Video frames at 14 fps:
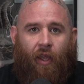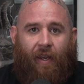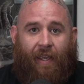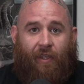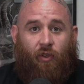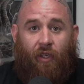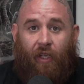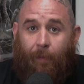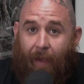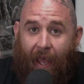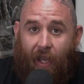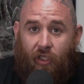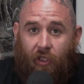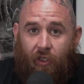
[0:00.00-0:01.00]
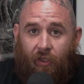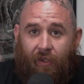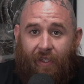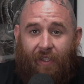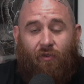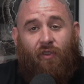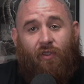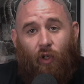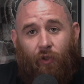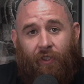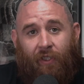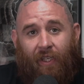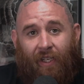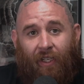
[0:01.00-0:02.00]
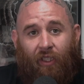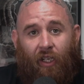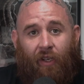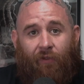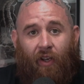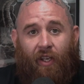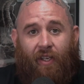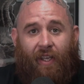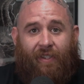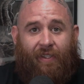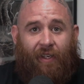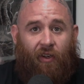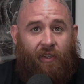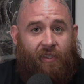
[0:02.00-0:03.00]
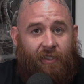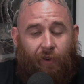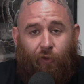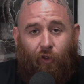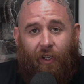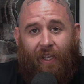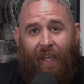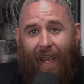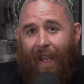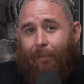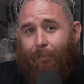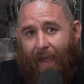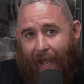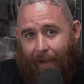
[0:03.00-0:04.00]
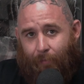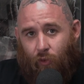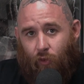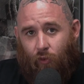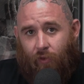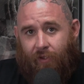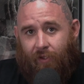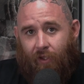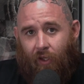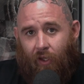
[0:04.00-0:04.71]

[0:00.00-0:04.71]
And as you can imagine, this resulted in a lot of unnecessary suffering and bad moods.